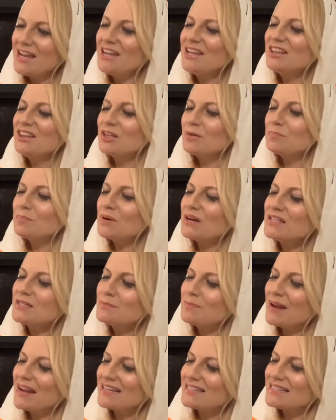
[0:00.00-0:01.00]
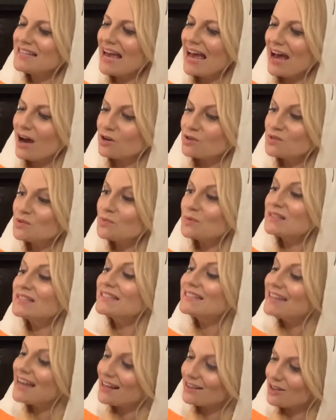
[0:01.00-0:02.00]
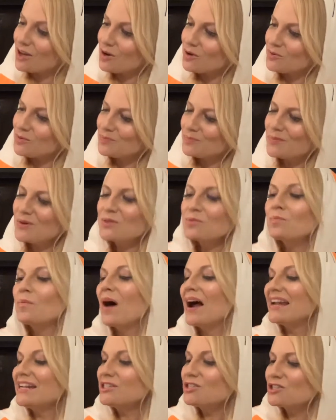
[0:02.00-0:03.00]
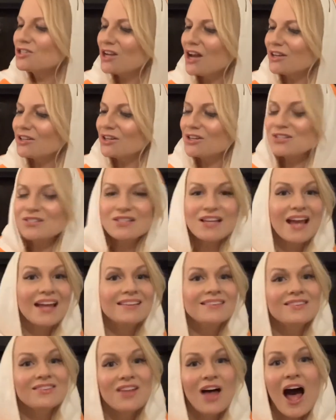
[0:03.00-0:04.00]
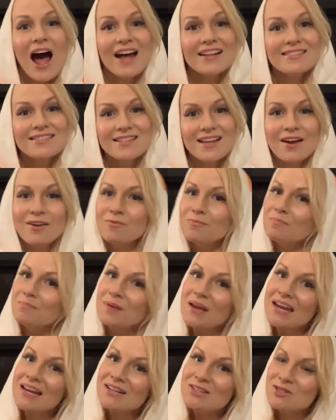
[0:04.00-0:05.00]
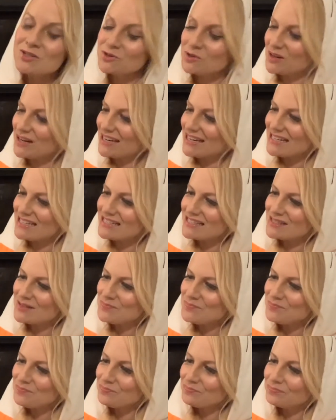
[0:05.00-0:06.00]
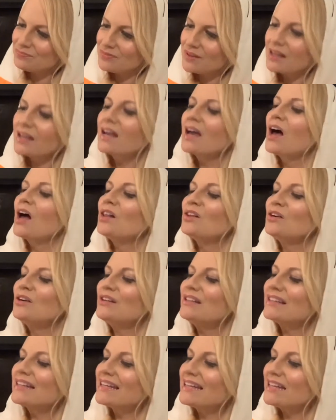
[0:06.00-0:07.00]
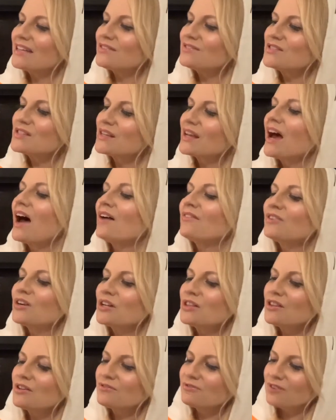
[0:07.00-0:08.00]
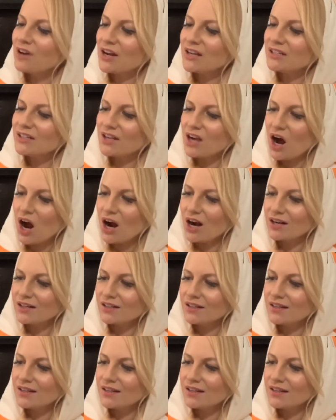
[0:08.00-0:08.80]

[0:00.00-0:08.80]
The Brisbane's house was yellow with white shutters and lots of big trees. Colored leaves covered the front yard.